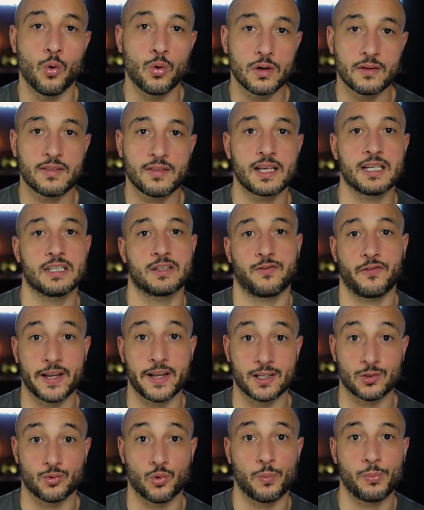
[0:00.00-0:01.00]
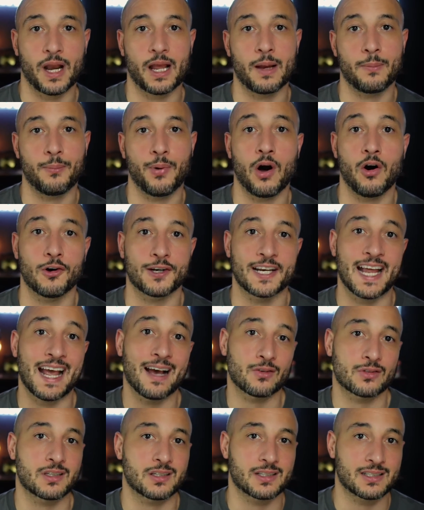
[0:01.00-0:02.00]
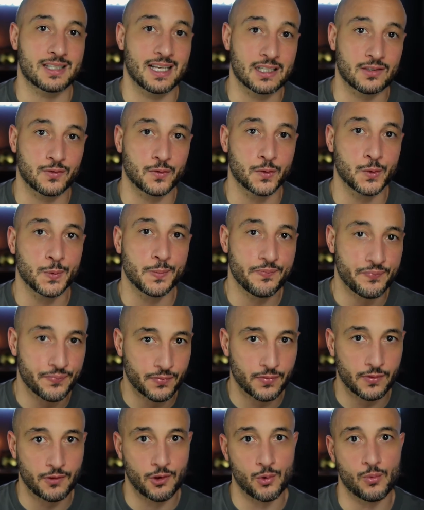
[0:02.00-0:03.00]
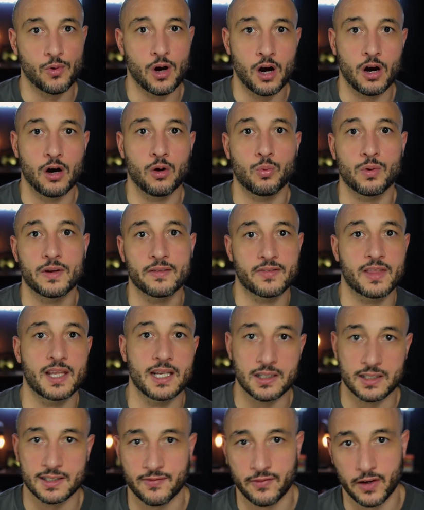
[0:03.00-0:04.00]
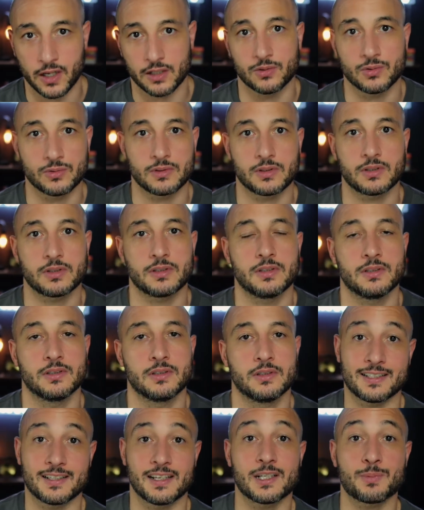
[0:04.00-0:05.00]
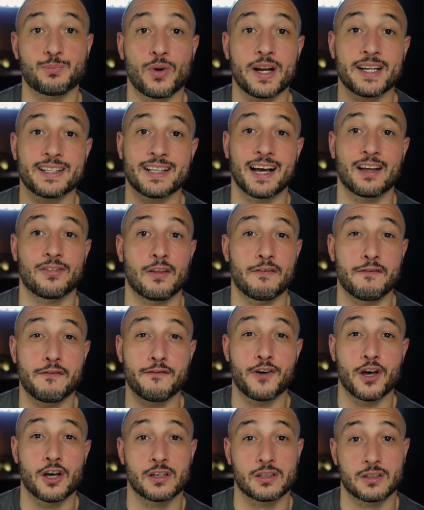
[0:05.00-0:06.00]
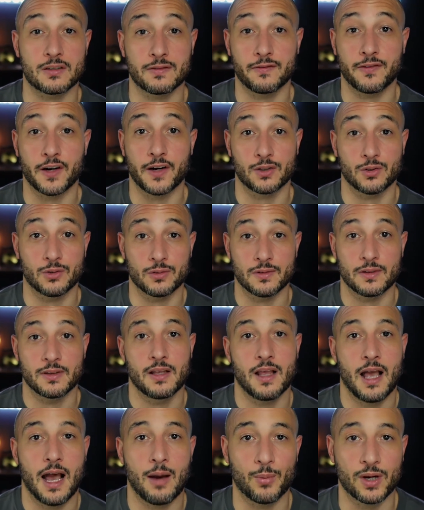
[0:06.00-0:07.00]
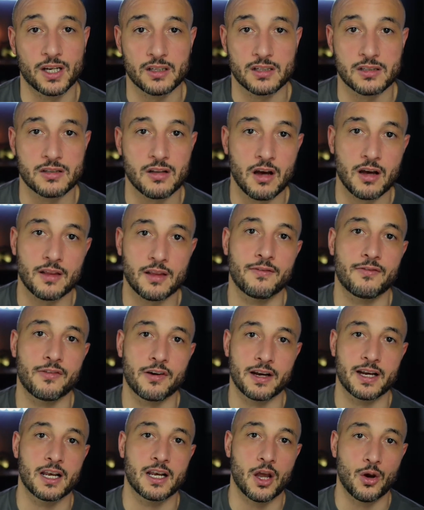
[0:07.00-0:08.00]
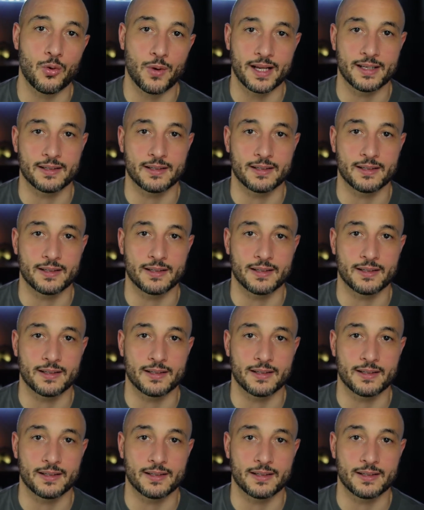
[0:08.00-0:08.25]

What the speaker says: of these things will play a part on how successful you are with these funnels. Okay, so let's break down the first funnel. And we're going to start at the very low end,